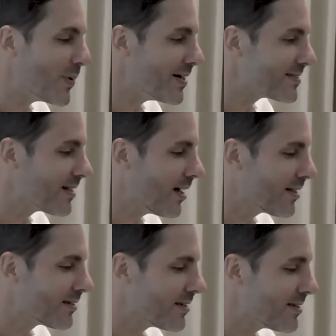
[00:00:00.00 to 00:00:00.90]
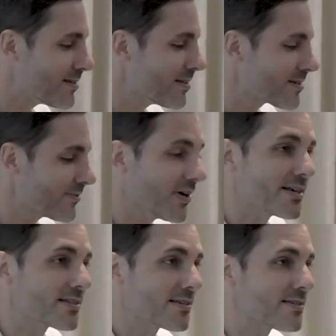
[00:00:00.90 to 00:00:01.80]
but the easiest
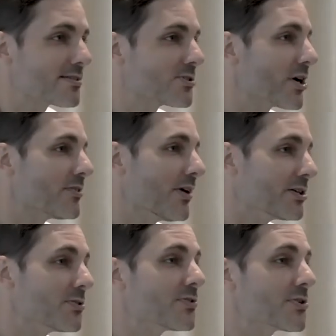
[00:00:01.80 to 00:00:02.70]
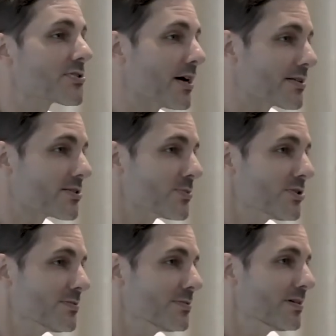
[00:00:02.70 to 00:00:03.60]
advice is to try to find your first
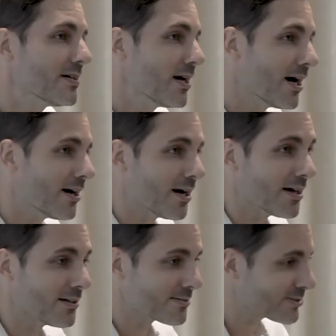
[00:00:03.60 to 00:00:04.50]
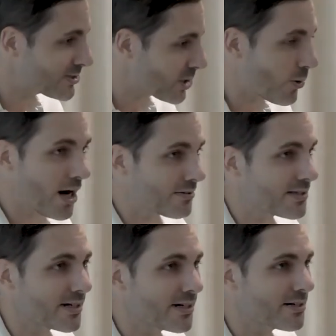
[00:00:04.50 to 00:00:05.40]
customer. Go
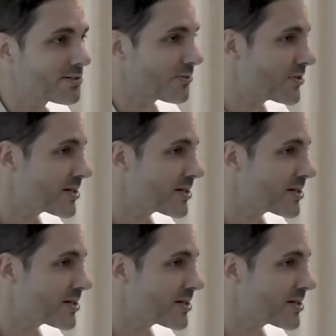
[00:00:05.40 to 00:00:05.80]
out there to